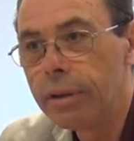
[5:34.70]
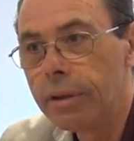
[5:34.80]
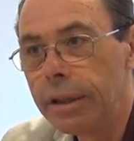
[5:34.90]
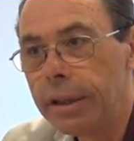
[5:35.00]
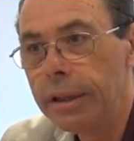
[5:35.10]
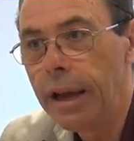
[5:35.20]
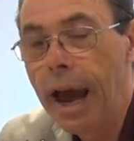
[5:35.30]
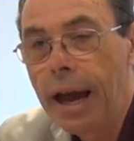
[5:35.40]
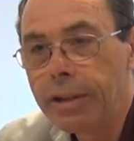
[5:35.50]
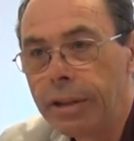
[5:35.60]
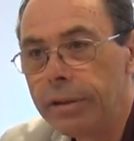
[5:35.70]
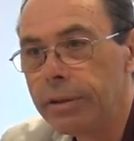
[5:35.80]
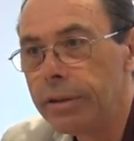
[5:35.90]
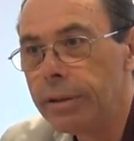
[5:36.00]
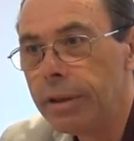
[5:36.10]
the
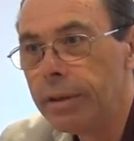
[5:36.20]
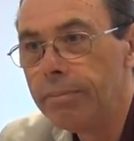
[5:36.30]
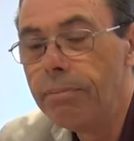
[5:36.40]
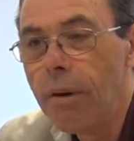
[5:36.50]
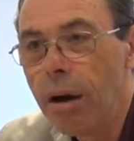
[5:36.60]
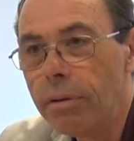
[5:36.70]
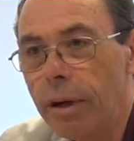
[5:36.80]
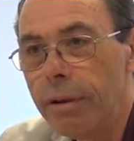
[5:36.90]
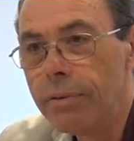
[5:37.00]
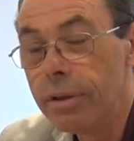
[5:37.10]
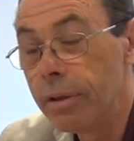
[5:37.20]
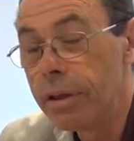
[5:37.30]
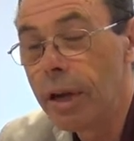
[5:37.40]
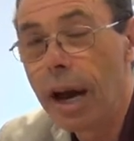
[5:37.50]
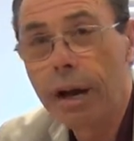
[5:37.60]
actions, motives,
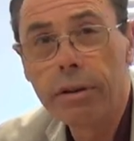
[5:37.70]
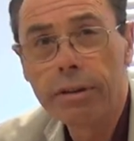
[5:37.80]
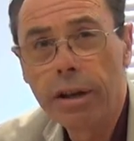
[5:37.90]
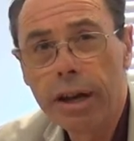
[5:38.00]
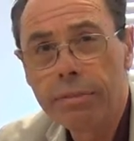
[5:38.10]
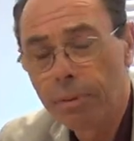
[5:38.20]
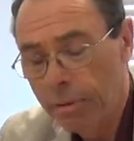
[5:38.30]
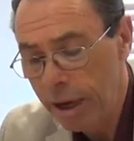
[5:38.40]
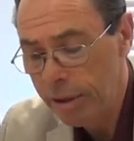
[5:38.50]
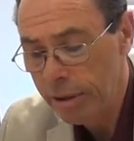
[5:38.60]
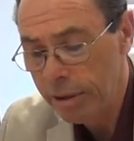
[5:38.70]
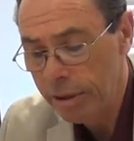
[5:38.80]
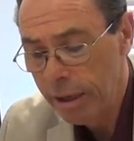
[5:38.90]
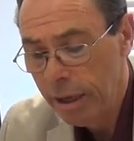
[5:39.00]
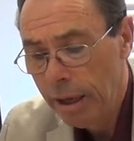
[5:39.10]
desires, and
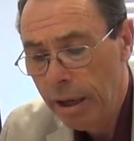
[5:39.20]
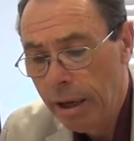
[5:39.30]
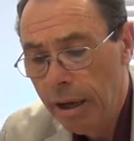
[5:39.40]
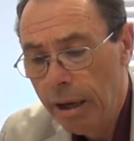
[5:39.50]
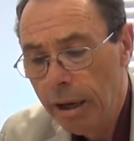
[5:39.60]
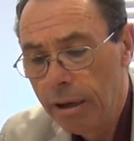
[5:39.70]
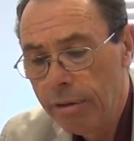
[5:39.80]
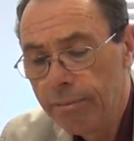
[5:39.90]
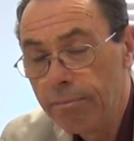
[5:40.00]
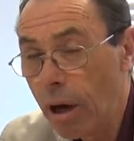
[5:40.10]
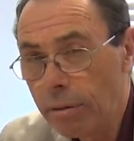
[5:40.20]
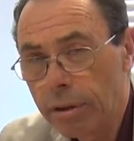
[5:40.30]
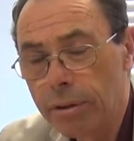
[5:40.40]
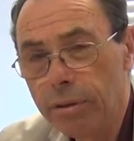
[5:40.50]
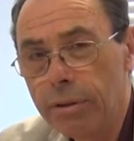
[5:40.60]
aspirations of
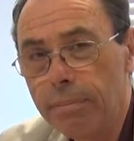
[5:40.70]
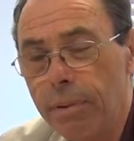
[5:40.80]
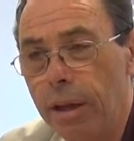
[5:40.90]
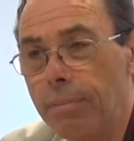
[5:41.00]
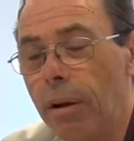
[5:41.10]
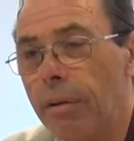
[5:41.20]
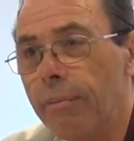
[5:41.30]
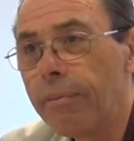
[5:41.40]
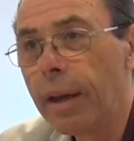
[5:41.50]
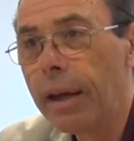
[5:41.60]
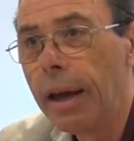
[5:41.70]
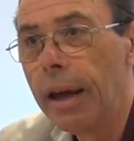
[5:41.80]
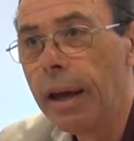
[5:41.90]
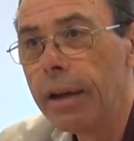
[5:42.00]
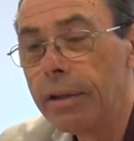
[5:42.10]
multitudes of people,
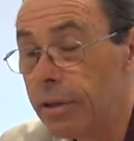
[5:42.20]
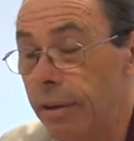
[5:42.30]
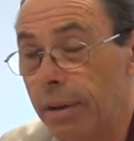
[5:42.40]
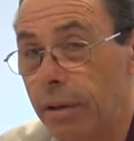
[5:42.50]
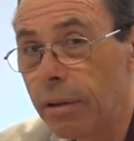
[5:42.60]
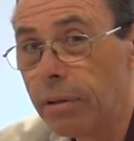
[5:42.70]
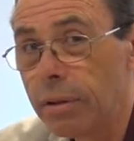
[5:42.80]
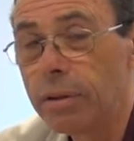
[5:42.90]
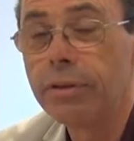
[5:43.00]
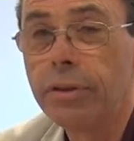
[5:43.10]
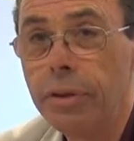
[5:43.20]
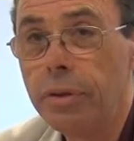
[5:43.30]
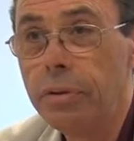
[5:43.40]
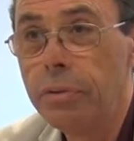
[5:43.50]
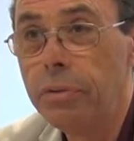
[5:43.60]
and it's difficult
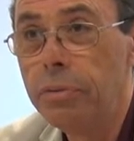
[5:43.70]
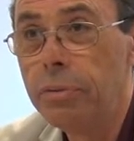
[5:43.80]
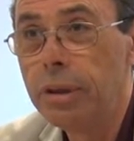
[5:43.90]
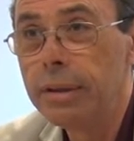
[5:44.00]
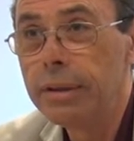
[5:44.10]
to